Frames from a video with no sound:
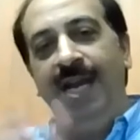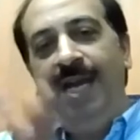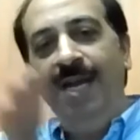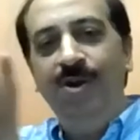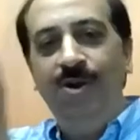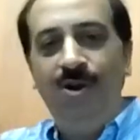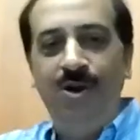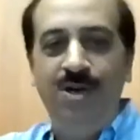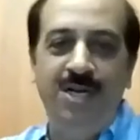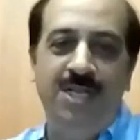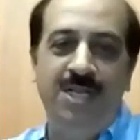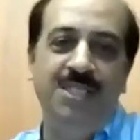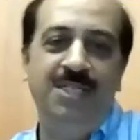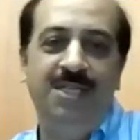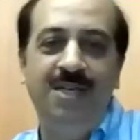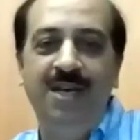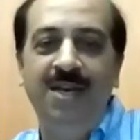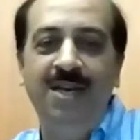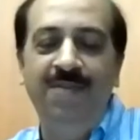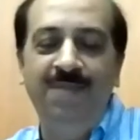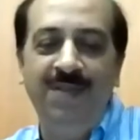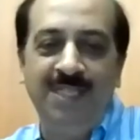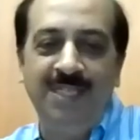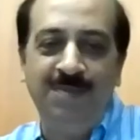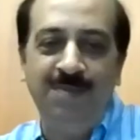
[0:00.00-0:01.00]
end or digital
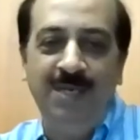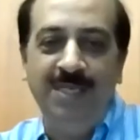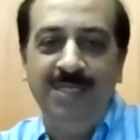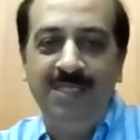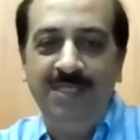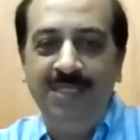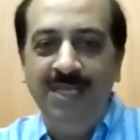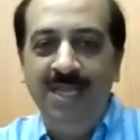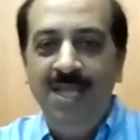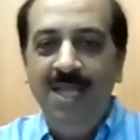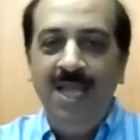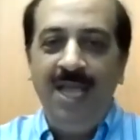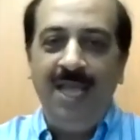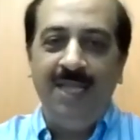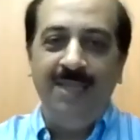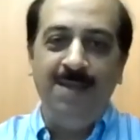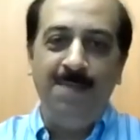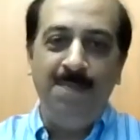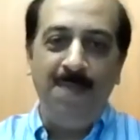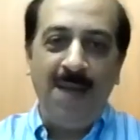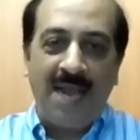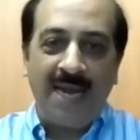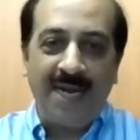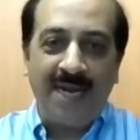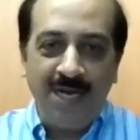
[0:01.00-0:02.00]
investments at the
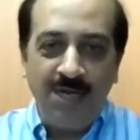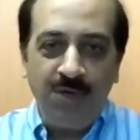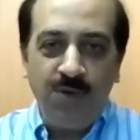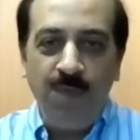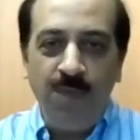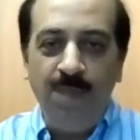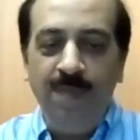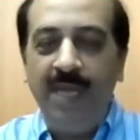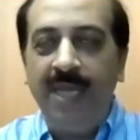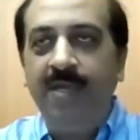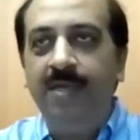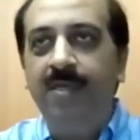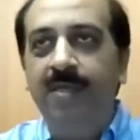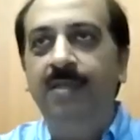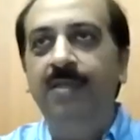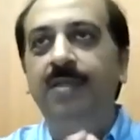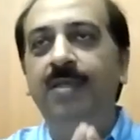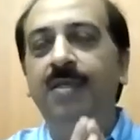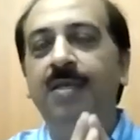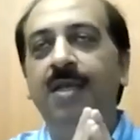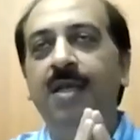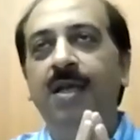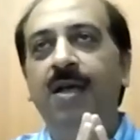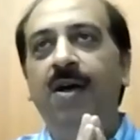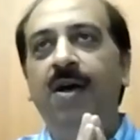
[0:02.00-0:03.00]
back end to make
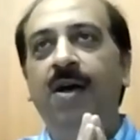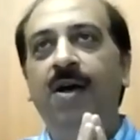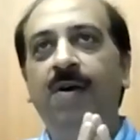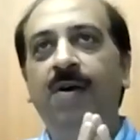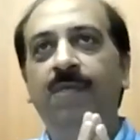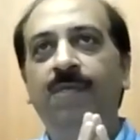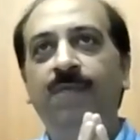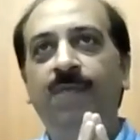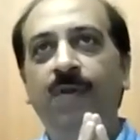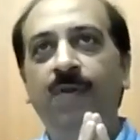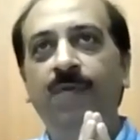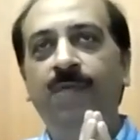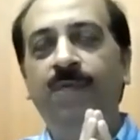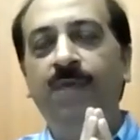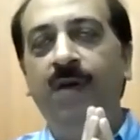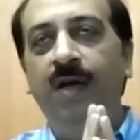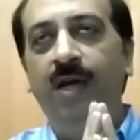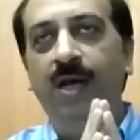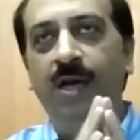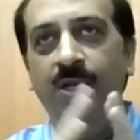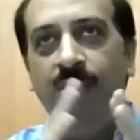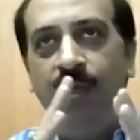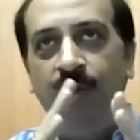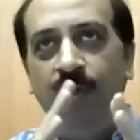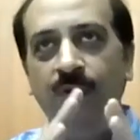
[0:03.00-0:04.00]

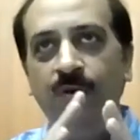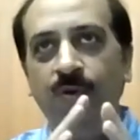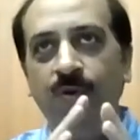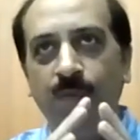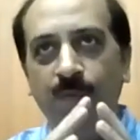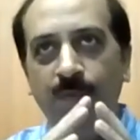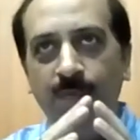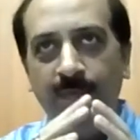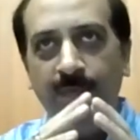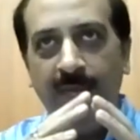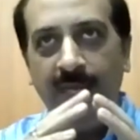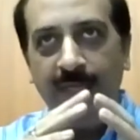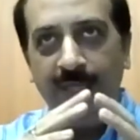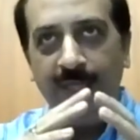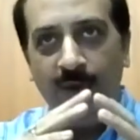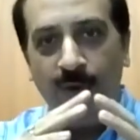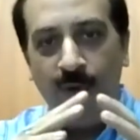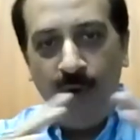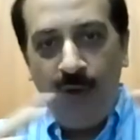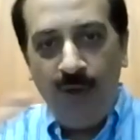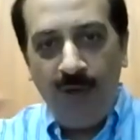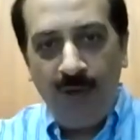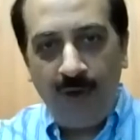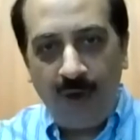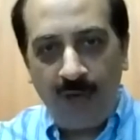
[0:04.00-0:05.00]
to make the
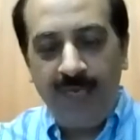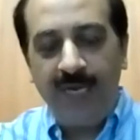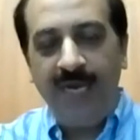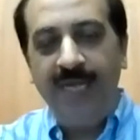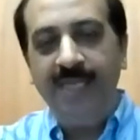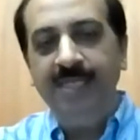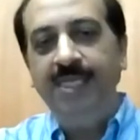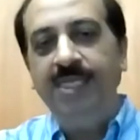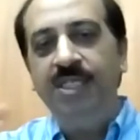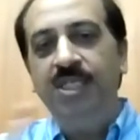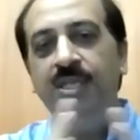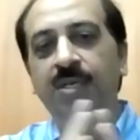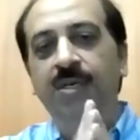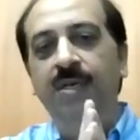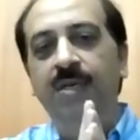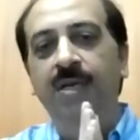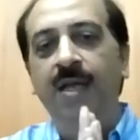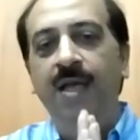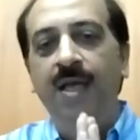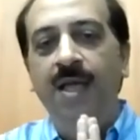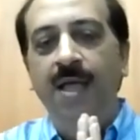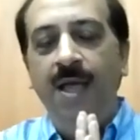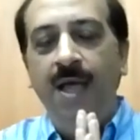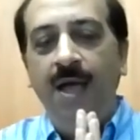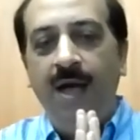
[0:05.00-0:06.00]
whole organization
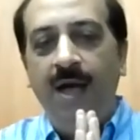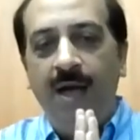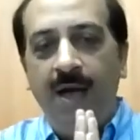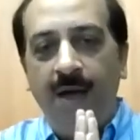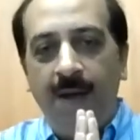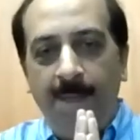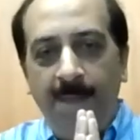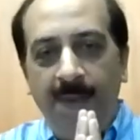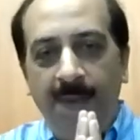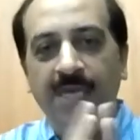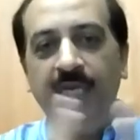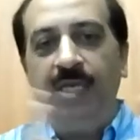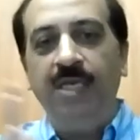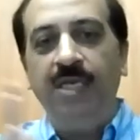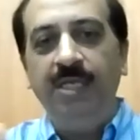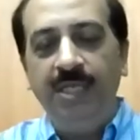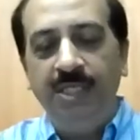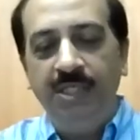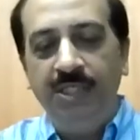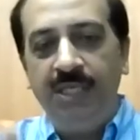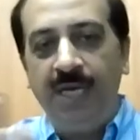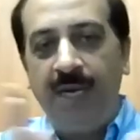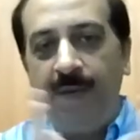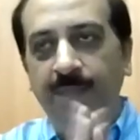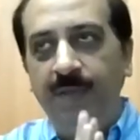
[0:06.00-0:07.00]
better
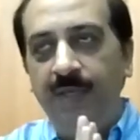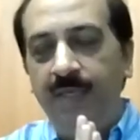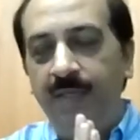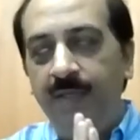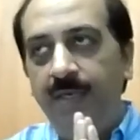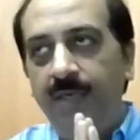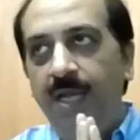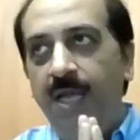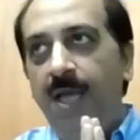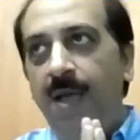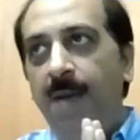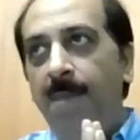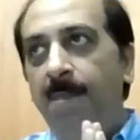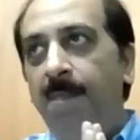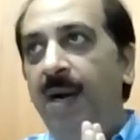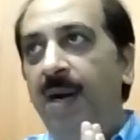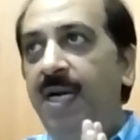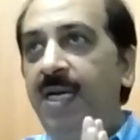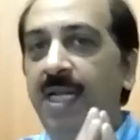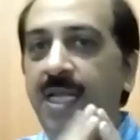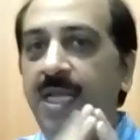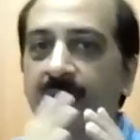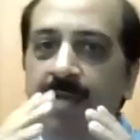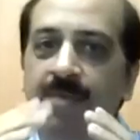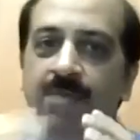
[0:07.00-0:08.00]
and sharper.
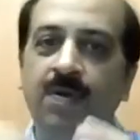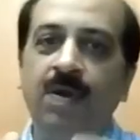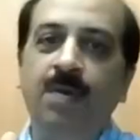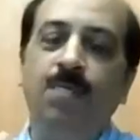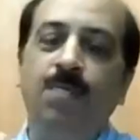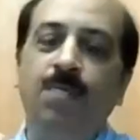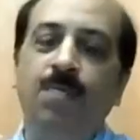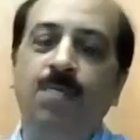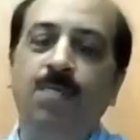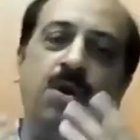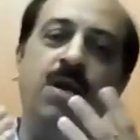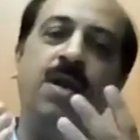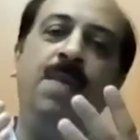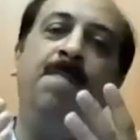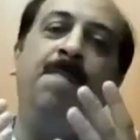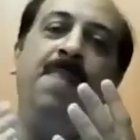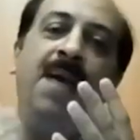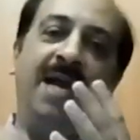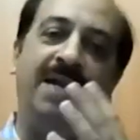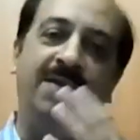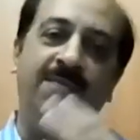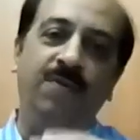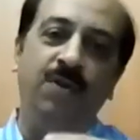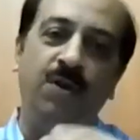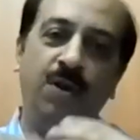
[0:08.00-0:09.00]
But even more
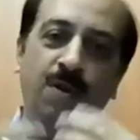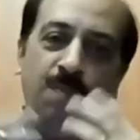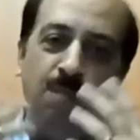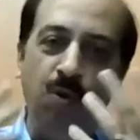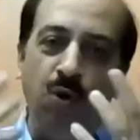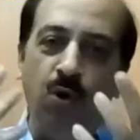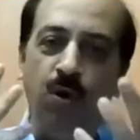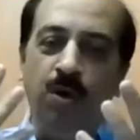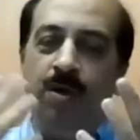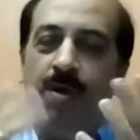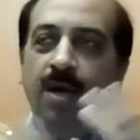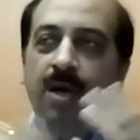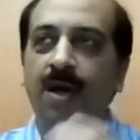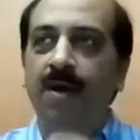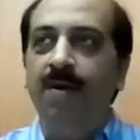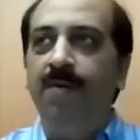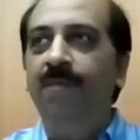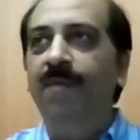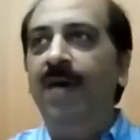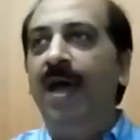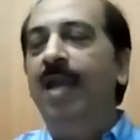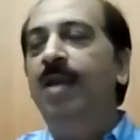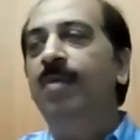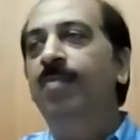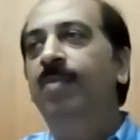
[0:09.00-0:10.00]
impactful or more
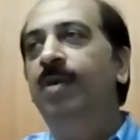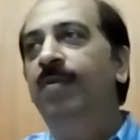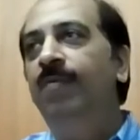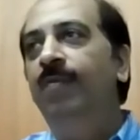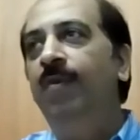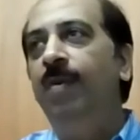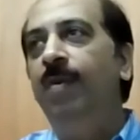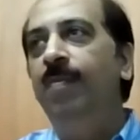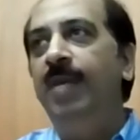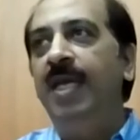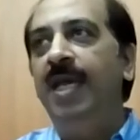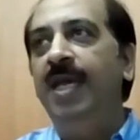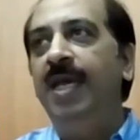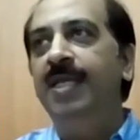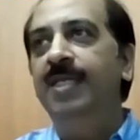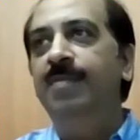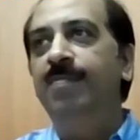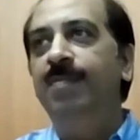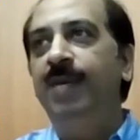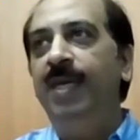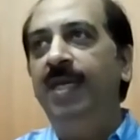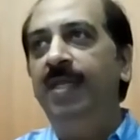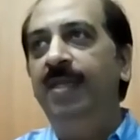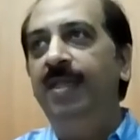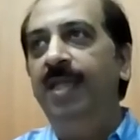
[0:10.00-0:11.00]
valuable for me has
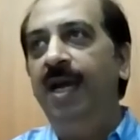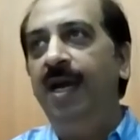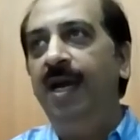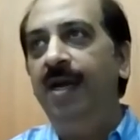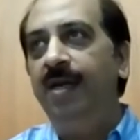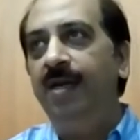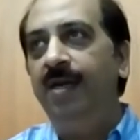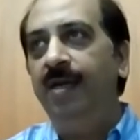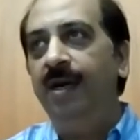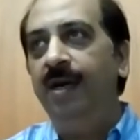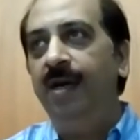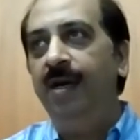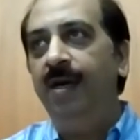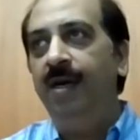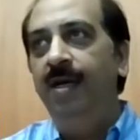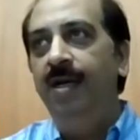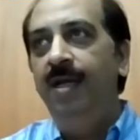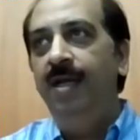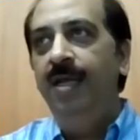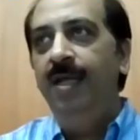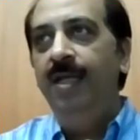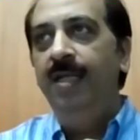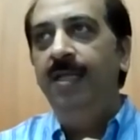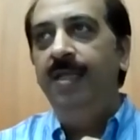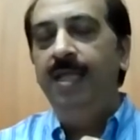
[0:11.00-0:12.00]
been that
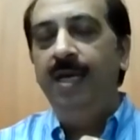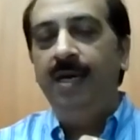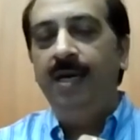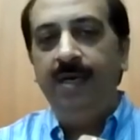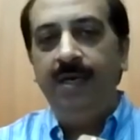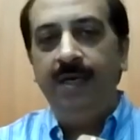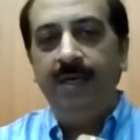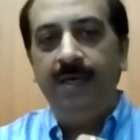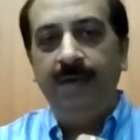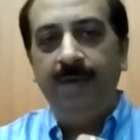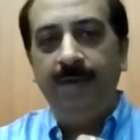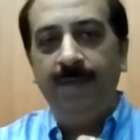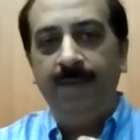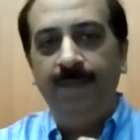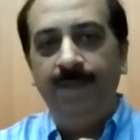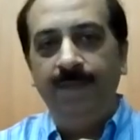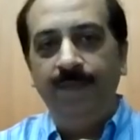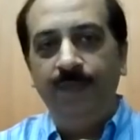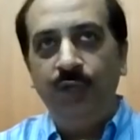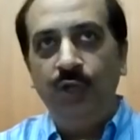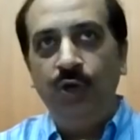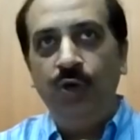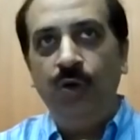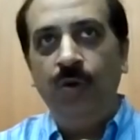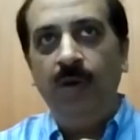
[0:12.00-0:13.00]
the,
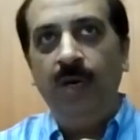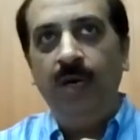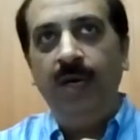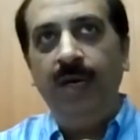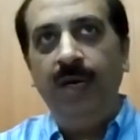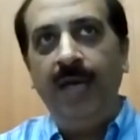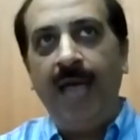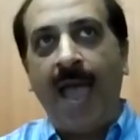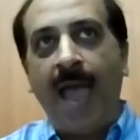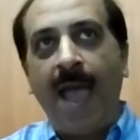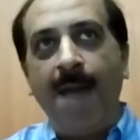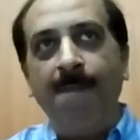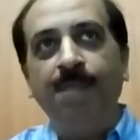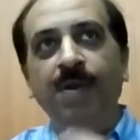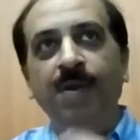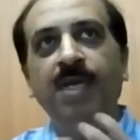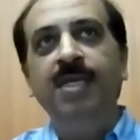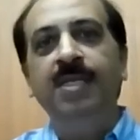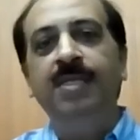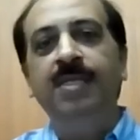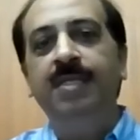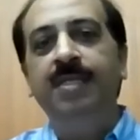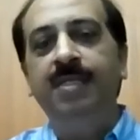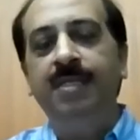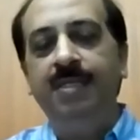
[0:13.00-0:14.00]
you know,
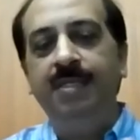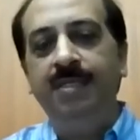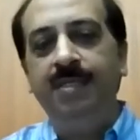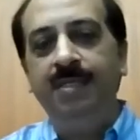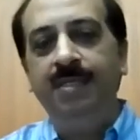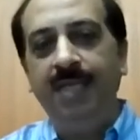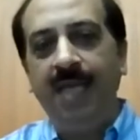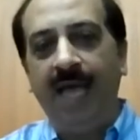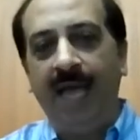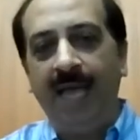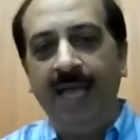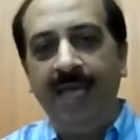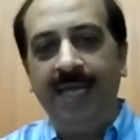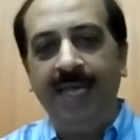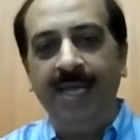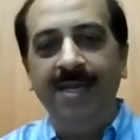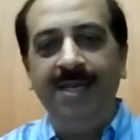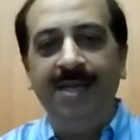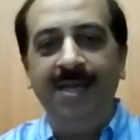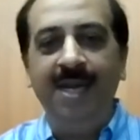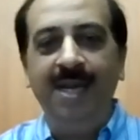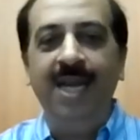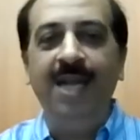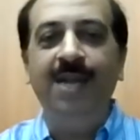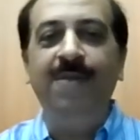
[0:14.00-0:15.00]
happiness I can
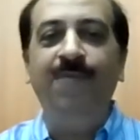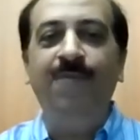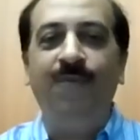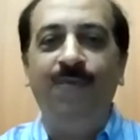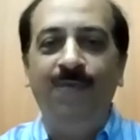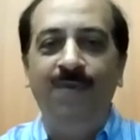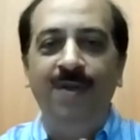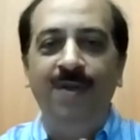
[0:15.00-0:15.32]
create